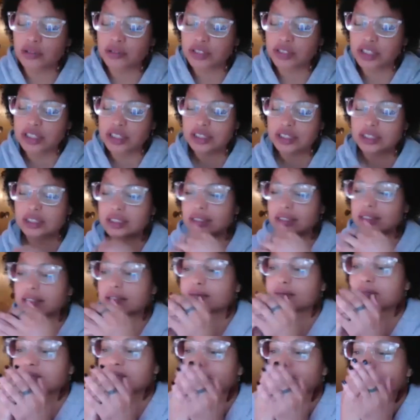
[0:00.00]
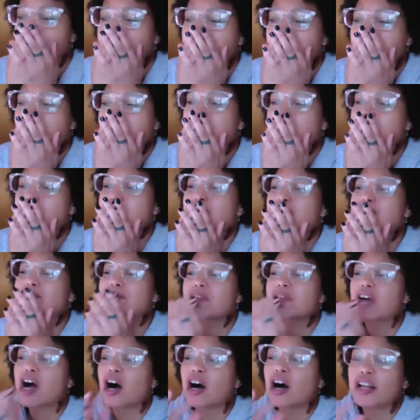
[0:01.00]
just
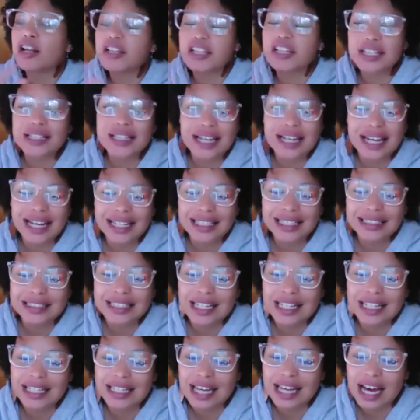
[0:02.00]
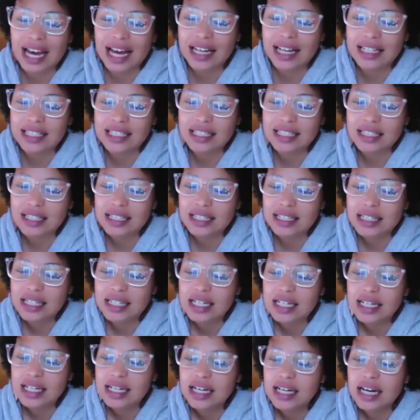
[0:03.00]
all the things that
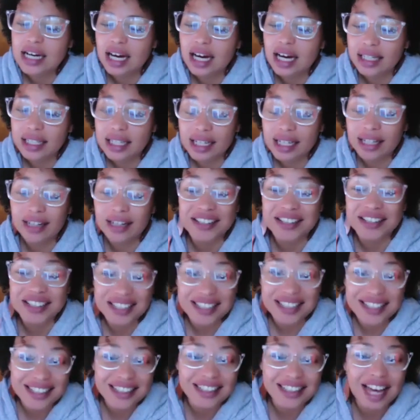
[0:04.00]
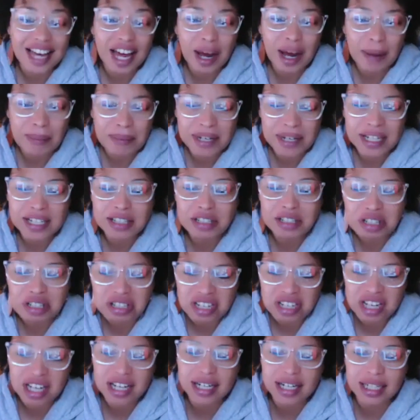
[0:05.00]
again are still happening, just
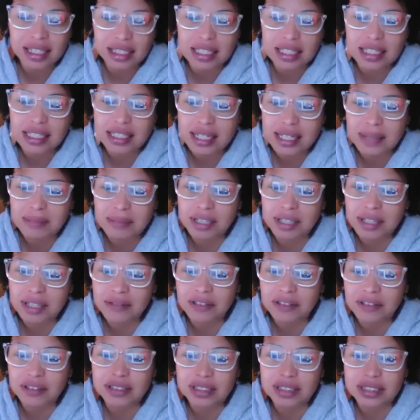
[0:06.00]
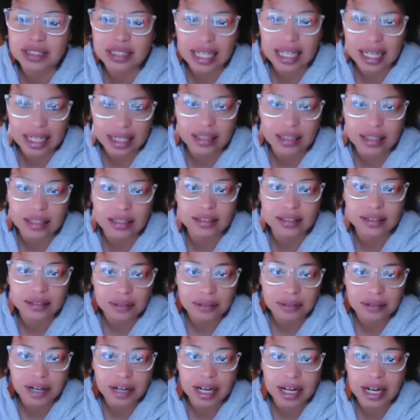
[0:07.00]
not at the same level and scale,
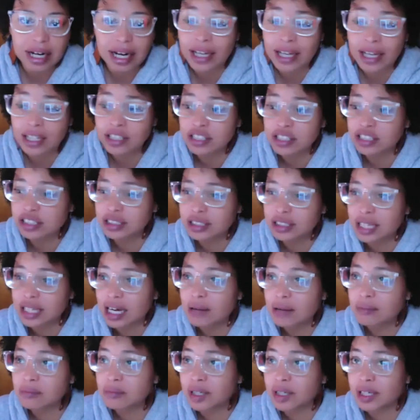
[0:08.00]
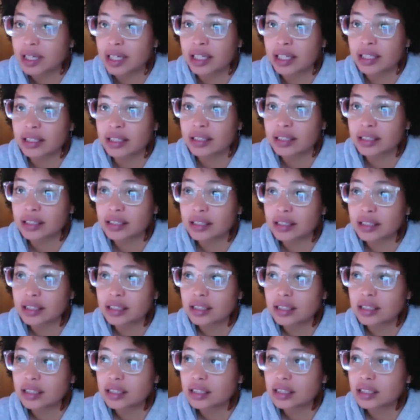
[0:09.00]
right? I actually just got my
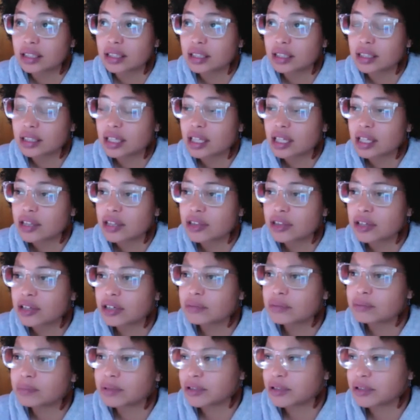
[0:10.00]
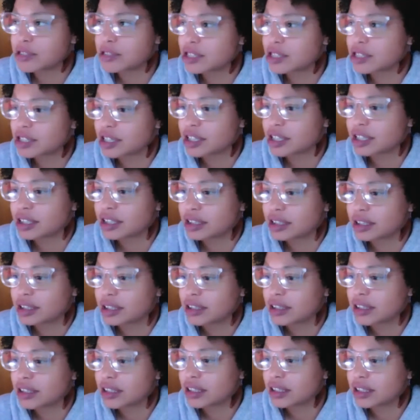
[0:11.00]
third booster
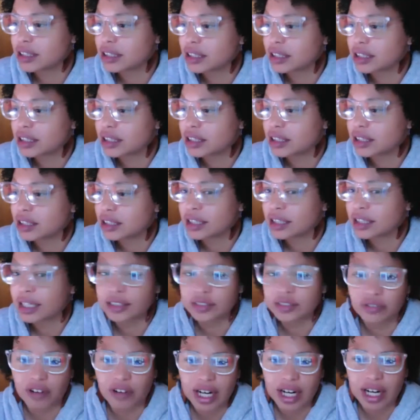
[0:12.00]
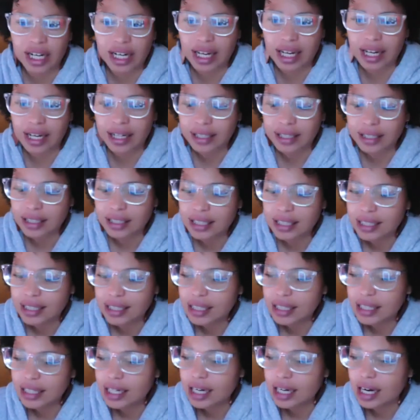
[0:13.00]
last Friday.
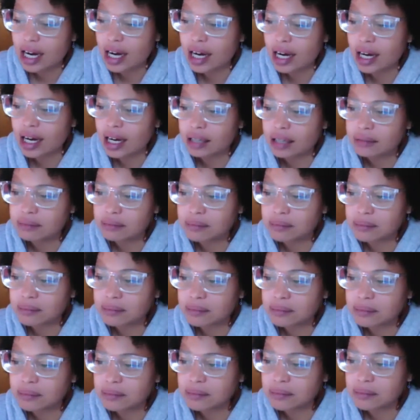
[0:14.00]
I'm